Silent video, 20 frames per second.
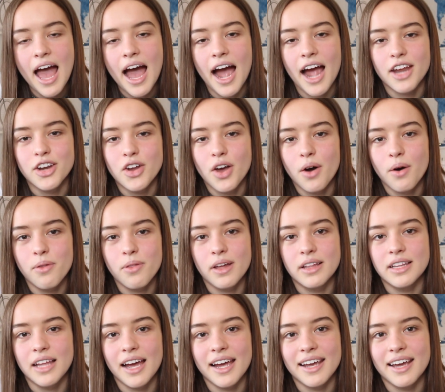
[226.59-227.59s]
I know
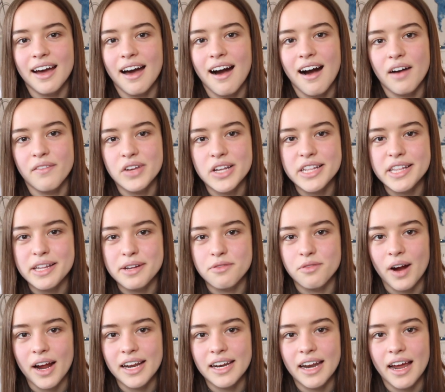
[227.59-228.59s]
that like obviously
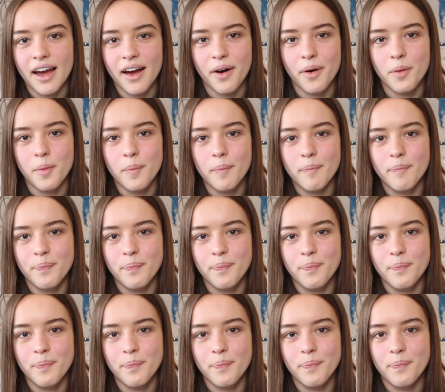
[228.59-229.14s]
right now